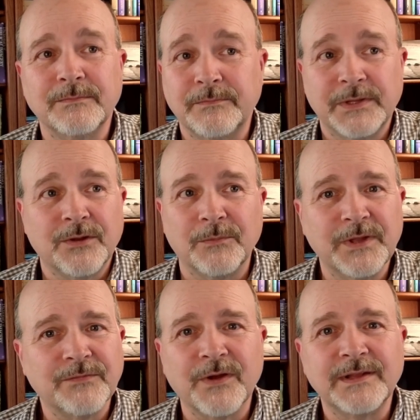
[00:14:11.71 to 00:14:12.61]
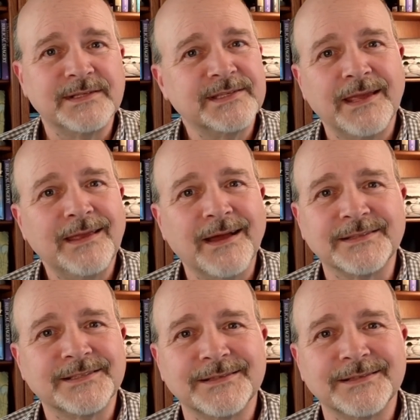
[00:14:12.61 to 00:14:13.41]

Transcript: but don't be afraid to say yes.